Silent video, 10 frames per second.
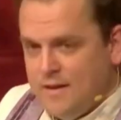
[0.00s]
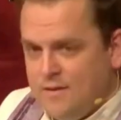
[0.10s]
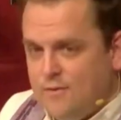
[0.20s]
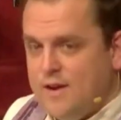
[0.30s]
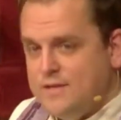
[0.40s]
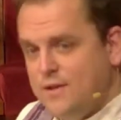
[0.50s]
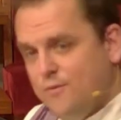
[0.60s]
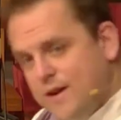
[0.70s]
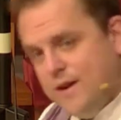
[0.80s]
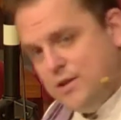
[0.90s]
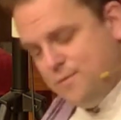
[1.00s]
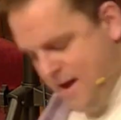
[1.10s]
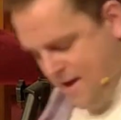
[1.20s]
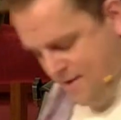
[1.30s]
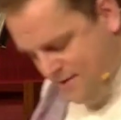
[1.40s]
Whereas the rich
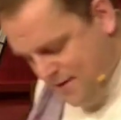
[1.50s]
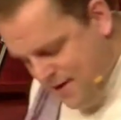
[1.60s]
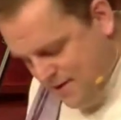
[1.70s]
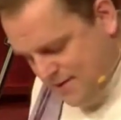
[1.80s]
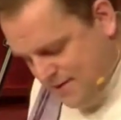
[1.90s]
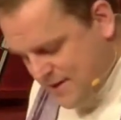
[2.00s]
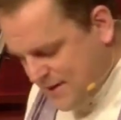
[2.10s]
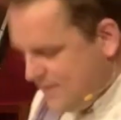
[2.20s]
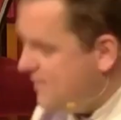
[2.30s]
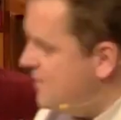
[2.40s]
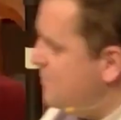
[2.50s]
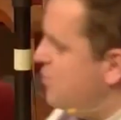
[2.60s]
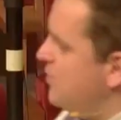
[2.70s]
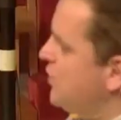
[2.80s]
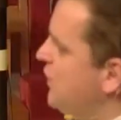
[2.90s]
man sets a
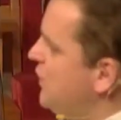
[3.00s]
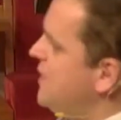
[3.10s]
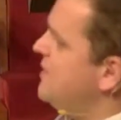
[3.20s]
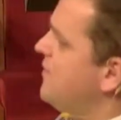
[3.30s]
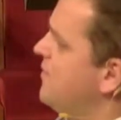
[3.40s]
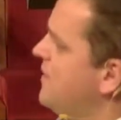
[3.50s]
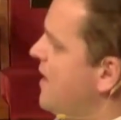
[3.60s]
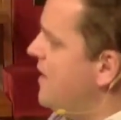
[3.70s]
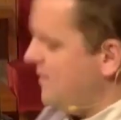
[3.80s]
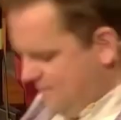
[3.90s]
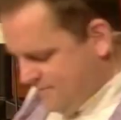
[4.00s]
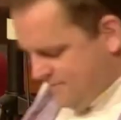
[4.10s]
sumptuous feast every night,